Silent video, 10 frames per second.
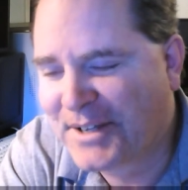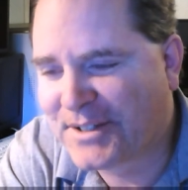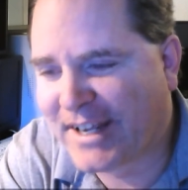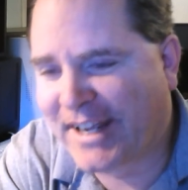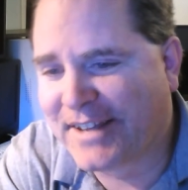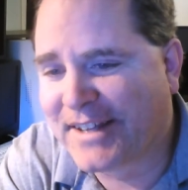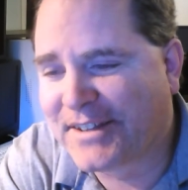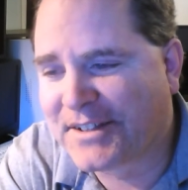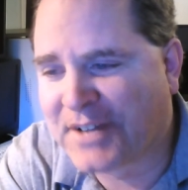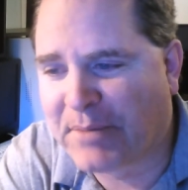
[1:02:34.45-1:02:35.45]
saying that
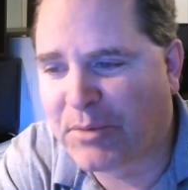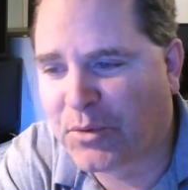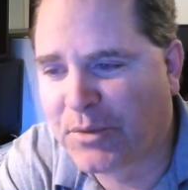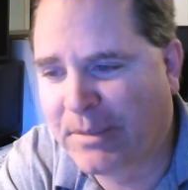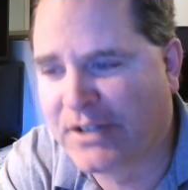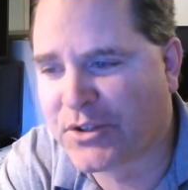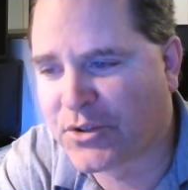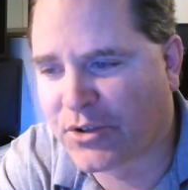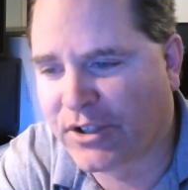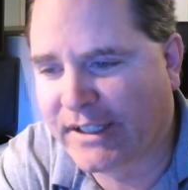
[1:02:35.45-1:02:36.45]
the temple would be
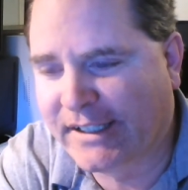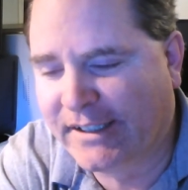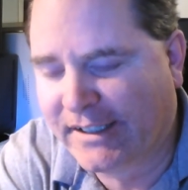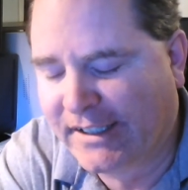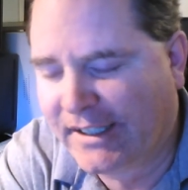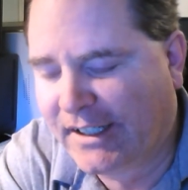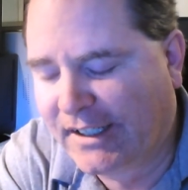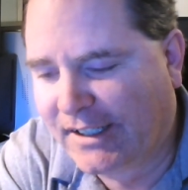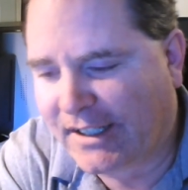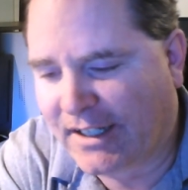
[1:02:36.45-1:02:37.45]
destroyed,
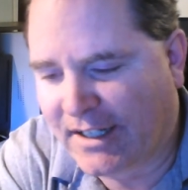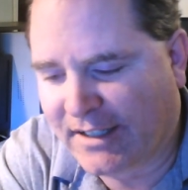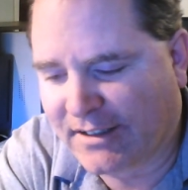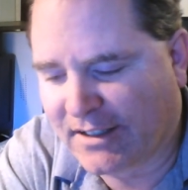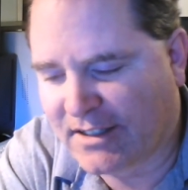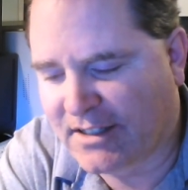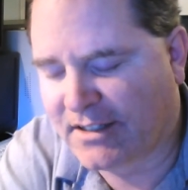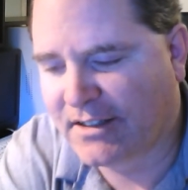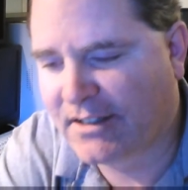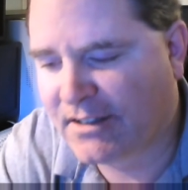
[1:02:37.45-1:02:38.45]
and,
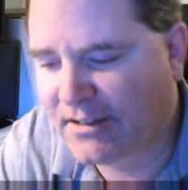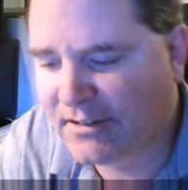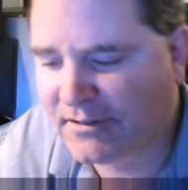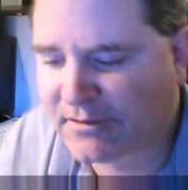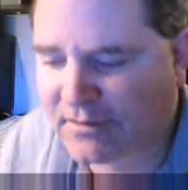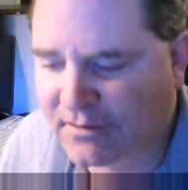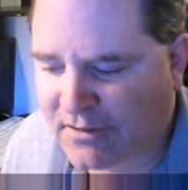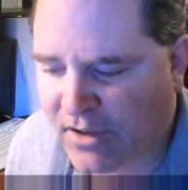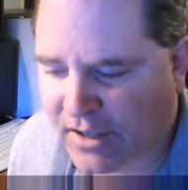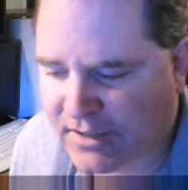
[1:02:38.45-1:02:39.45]
uh,
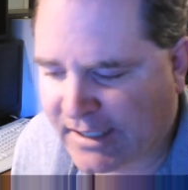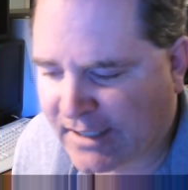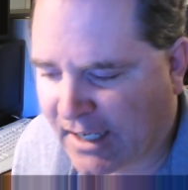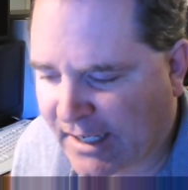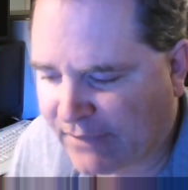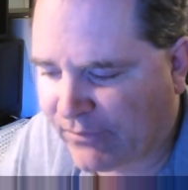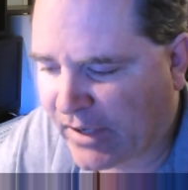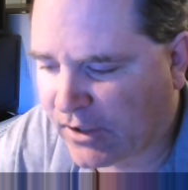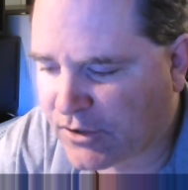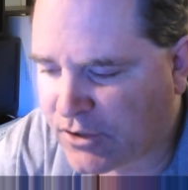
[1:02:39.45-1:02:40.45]
and thus he died,
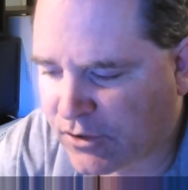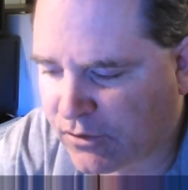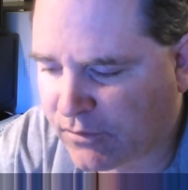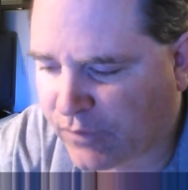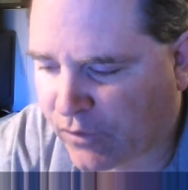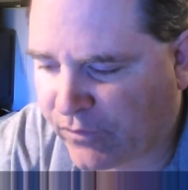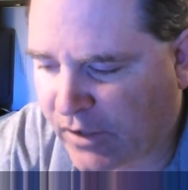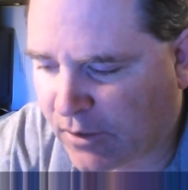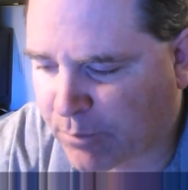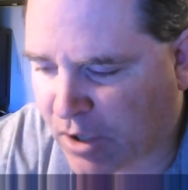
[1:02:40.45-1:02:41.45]
failed to
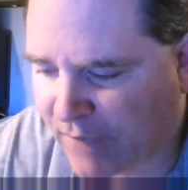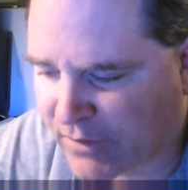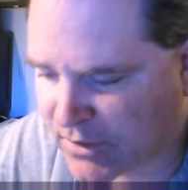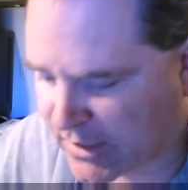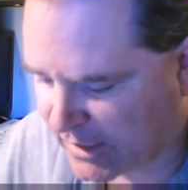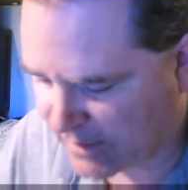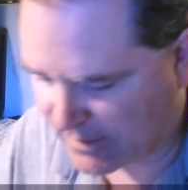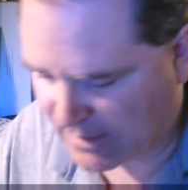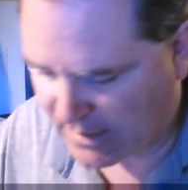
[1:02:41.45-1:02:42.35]
fulfill prophecy